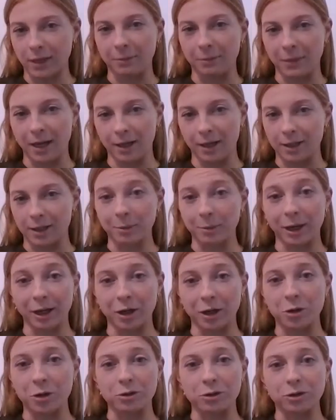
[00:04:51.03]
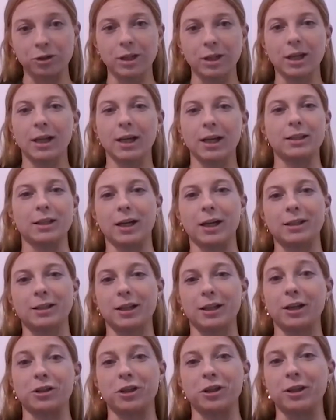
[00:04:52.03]
a man as my coach, it's hard to
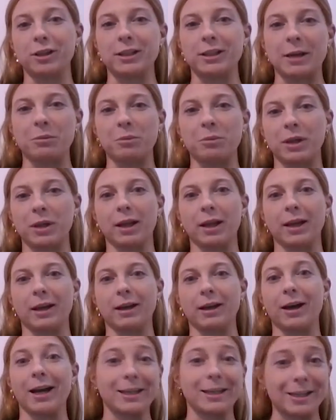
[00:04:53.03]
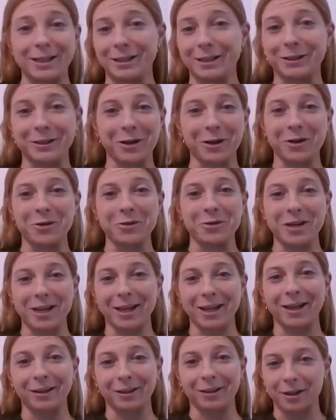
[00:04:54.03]
kind of turn to them and be like, I need to go
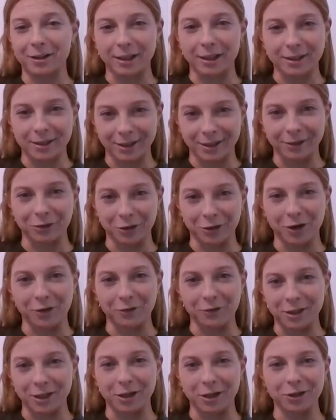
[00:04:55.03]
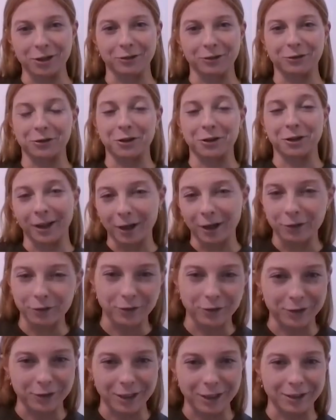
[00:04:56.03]
in, because that's a different conversation for like a
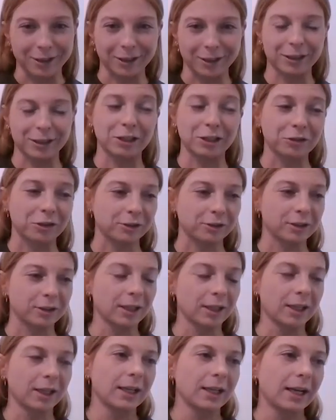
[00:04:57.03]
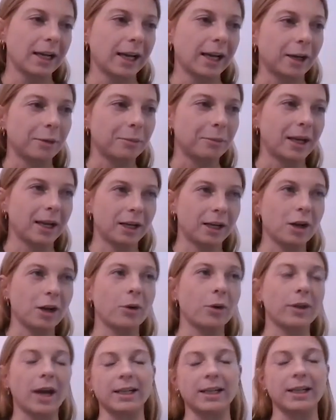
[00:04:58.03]
15-16 year old. And I
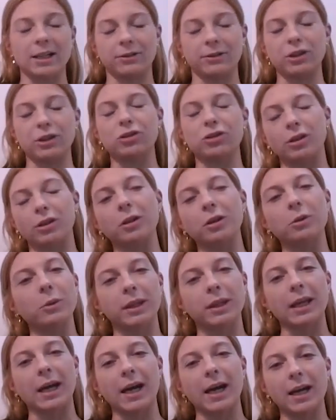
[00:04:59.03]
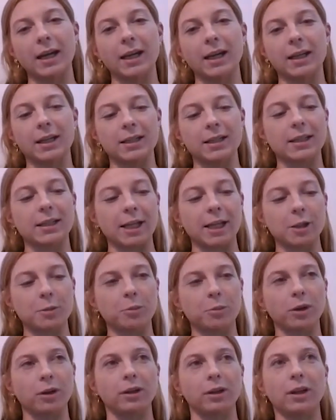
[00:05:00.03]
know that I definitely struggle with that in a sense,
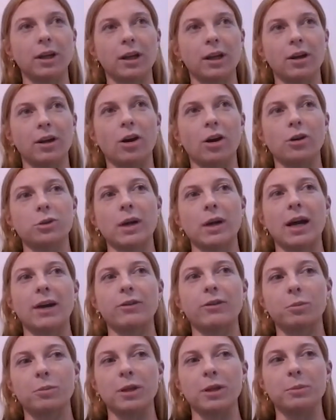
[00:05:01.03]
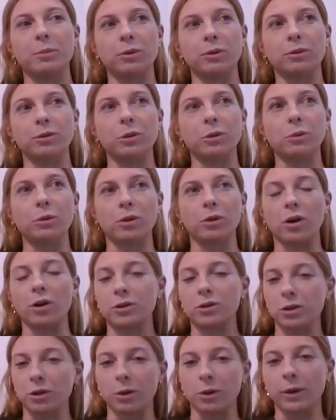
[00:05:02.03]
but also having people who were
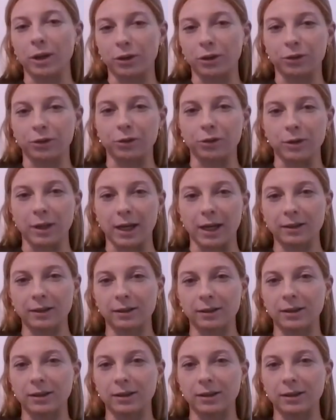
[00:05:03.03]
also going through that